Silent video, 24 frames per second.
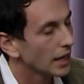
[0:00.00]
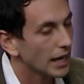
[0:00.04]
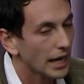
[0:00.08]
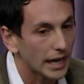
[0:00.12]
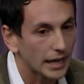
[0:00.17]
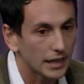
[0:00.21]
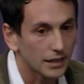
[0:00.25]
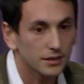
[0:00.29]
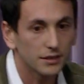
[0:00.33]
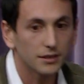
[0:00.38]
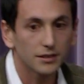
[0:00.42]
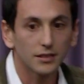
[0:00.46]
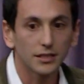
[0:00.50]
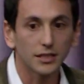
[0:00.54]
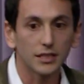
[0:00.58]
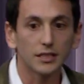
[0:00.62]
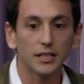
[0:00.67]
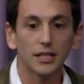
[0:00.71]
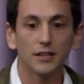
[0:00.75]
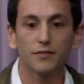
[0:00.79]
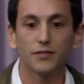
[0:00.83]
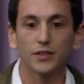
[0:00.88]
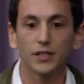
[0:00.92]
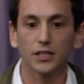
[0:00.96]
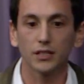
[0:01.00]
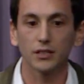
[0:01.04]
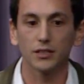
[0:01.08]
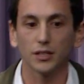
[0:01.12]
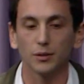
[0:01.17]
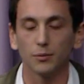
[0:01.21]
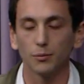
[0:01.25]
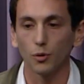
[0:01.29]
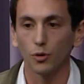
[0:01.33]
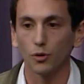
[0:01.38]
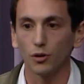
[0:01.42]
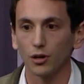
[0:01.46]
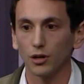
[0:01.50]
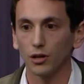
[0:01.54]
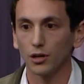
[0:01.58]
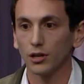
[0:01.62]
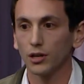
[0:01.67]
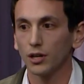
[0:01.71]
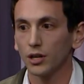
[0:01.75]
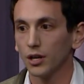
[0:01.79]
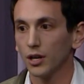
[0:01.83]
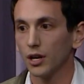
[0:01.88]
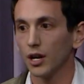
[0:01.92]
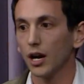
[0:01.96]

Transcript: and it's significantly more